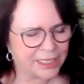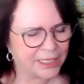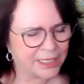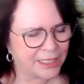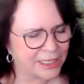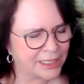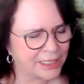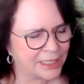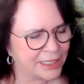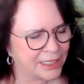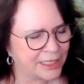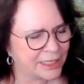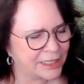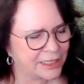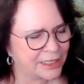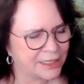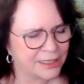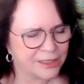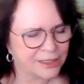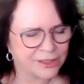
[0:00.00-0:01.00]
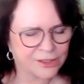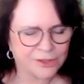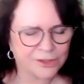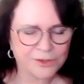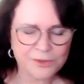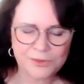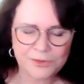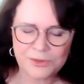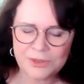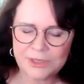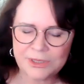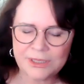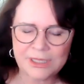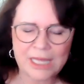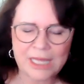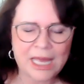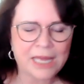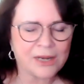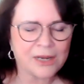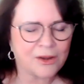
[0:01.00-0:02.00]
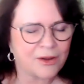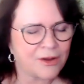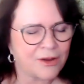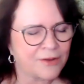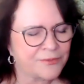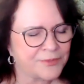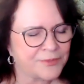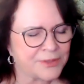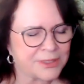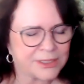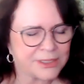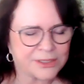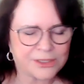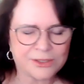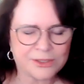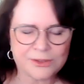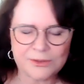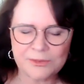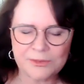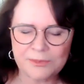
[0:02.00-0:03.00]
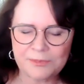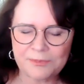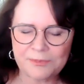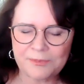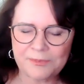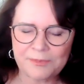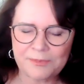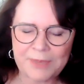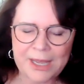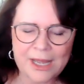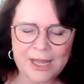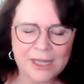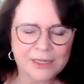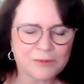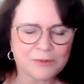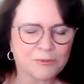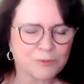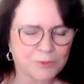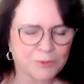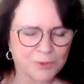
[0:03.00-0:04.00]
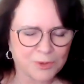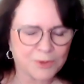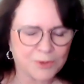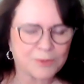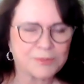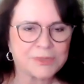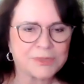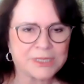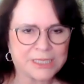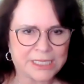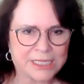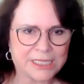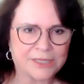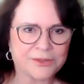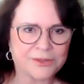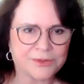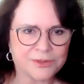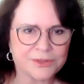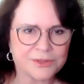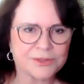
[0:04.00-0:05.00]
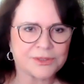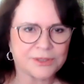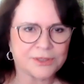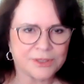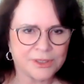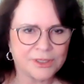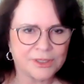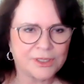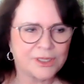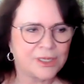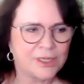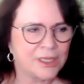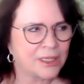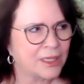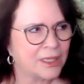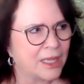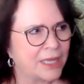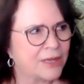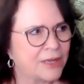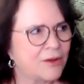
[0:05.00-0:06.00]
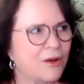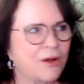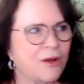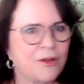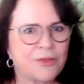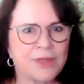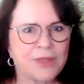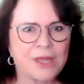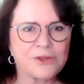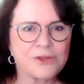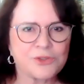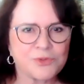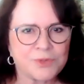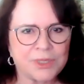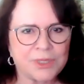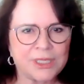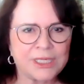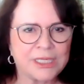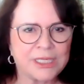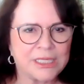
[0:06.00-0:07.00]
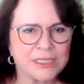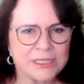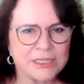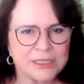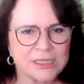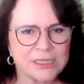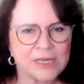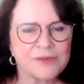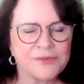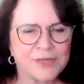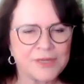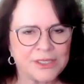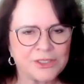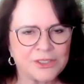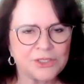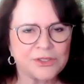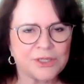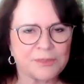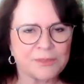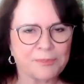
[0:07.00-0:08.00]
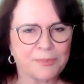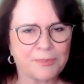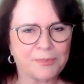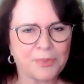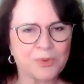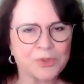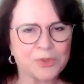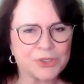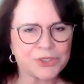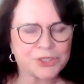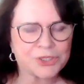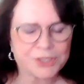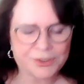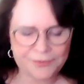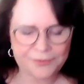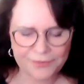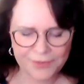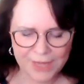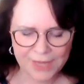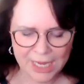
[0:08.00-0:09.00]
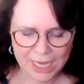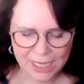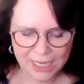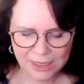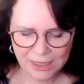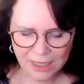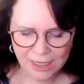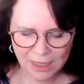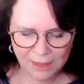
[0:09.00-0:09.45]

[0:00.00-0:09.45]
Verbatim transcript: He used that office to backroom deals. Like all that drilling and stuff, he took a portion of that.